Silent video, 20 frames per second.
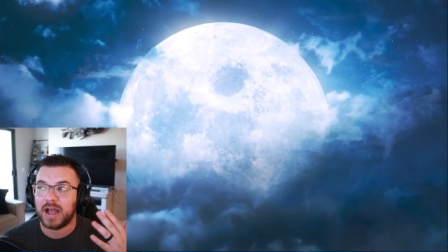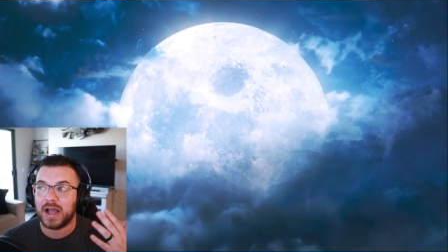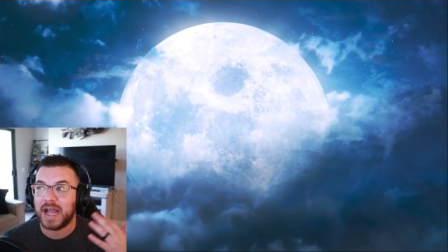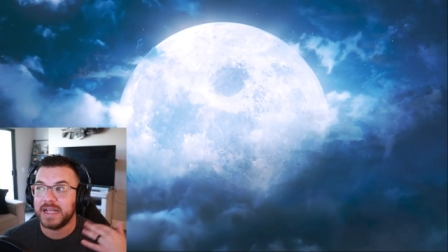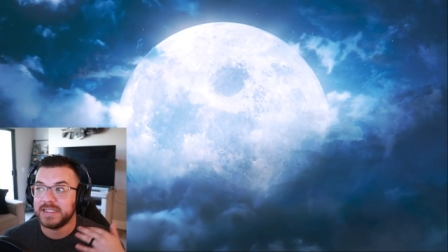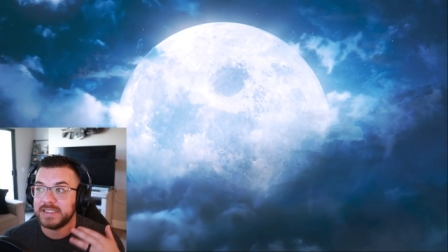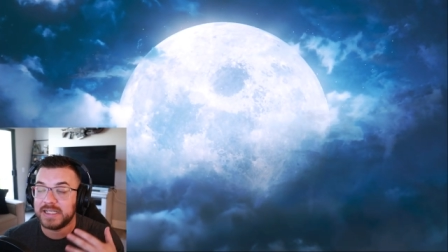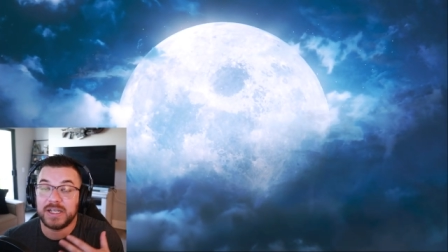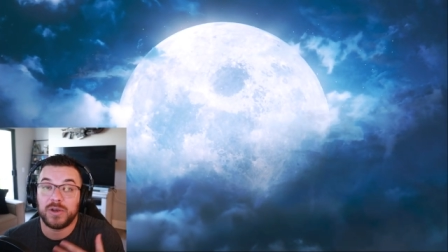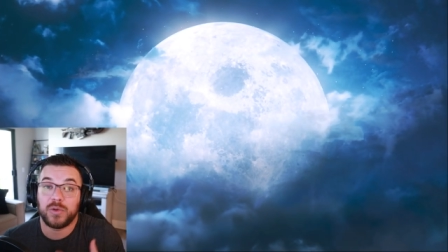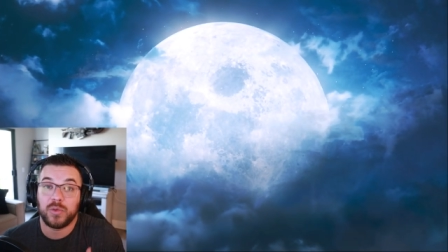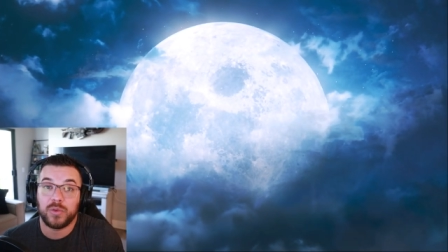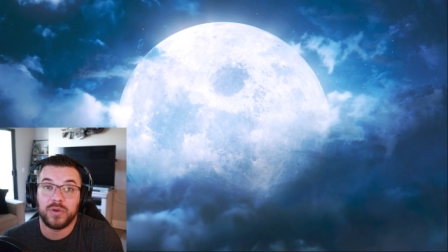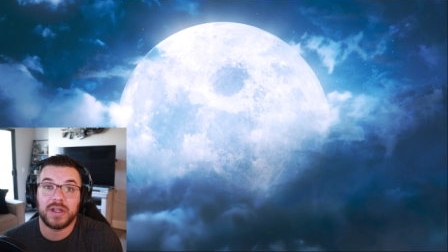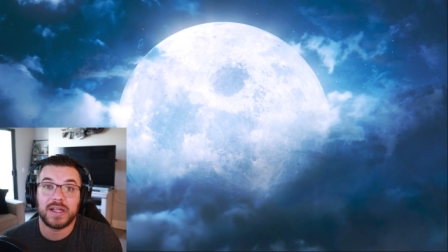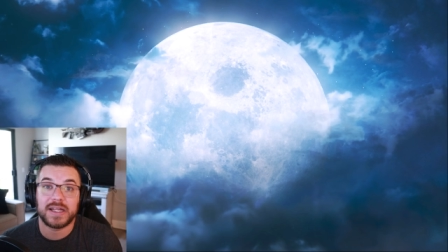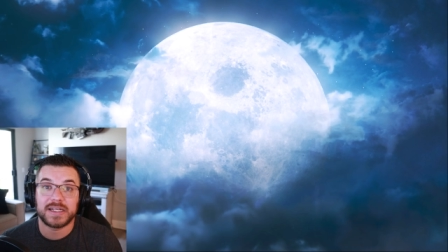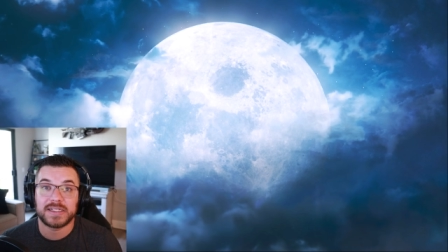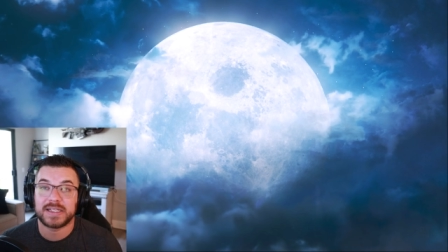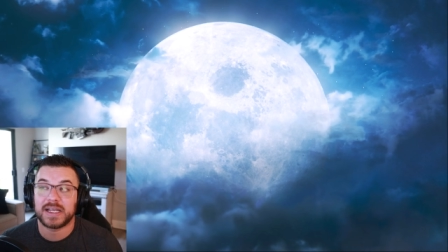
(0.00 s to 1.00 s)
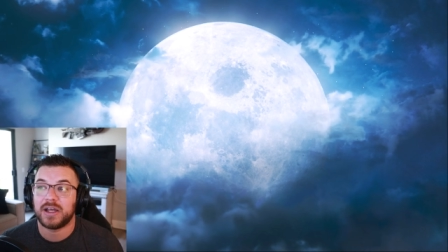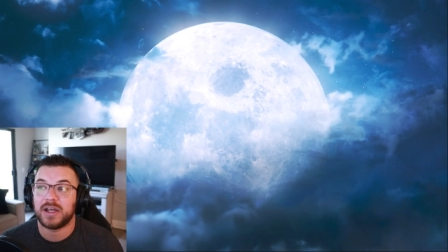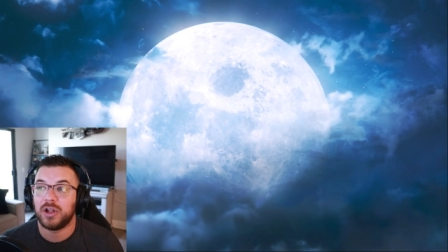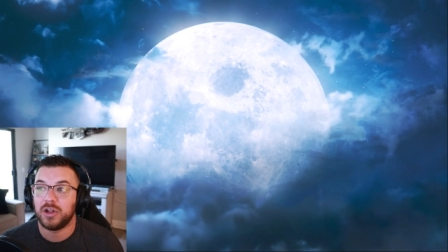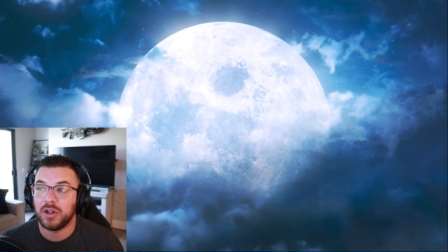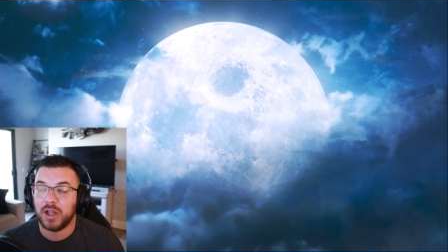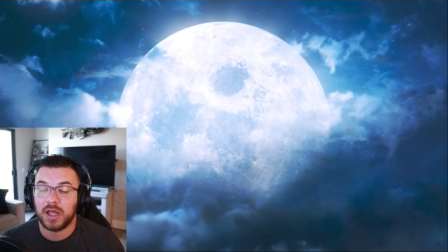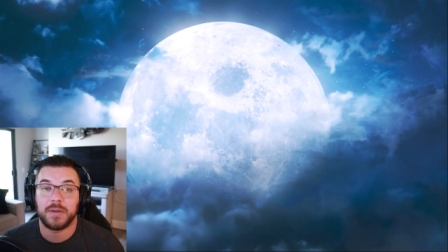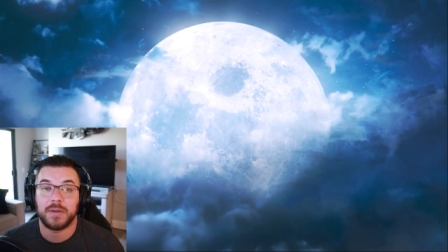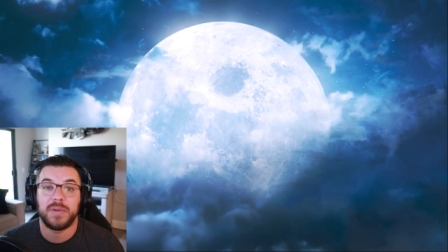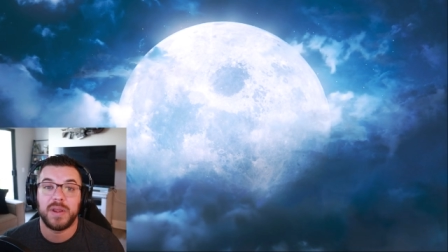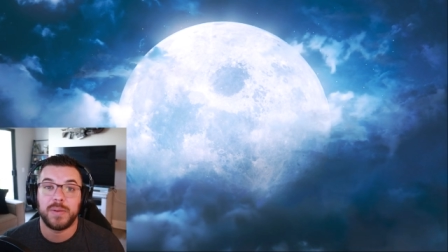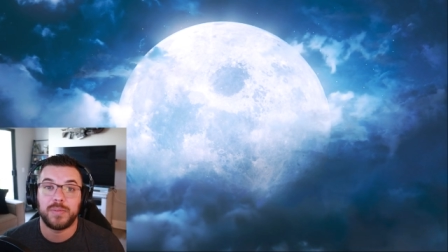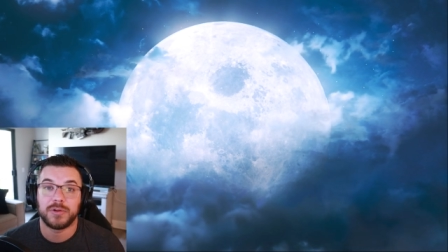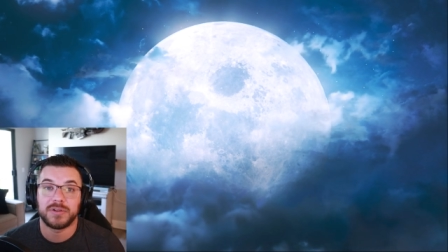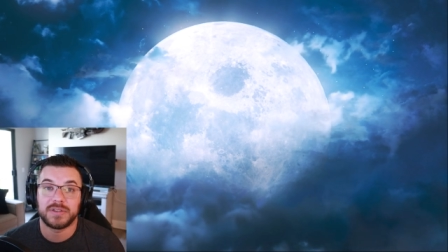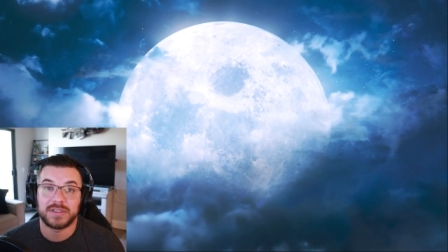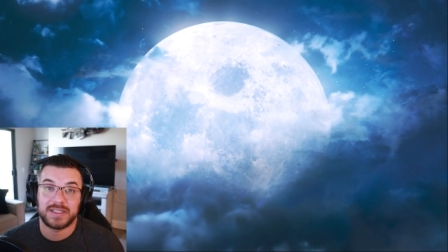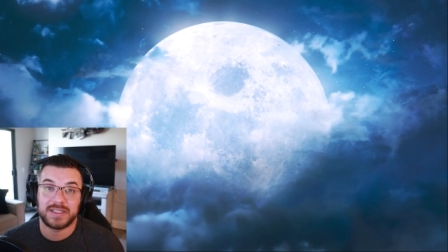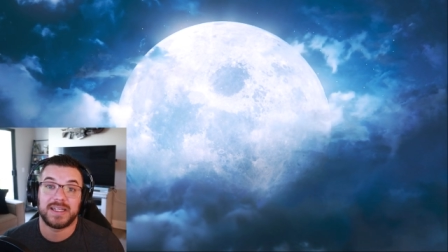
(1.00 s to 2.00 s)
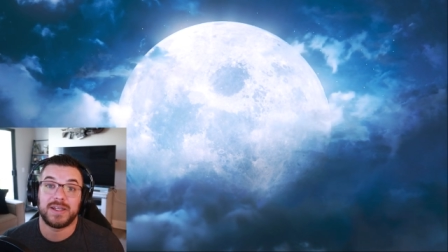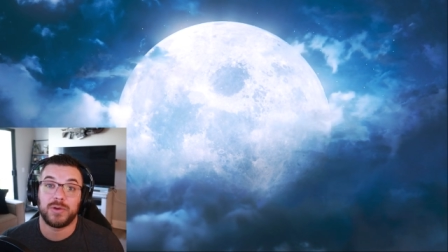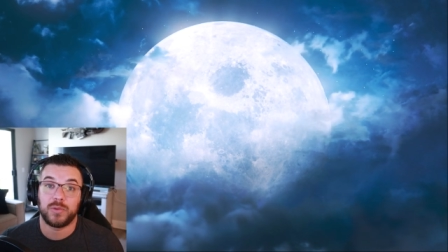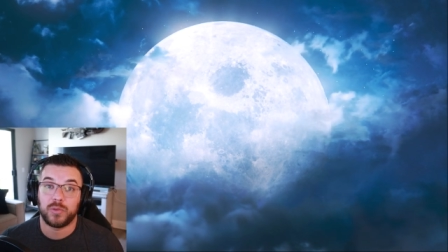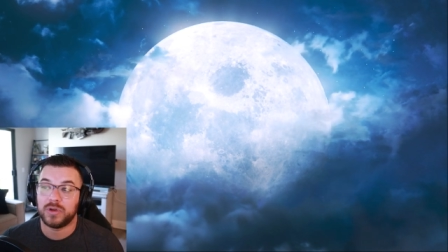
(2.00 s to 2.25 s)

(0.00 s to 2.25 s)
I didn't realize that a lot of people didn't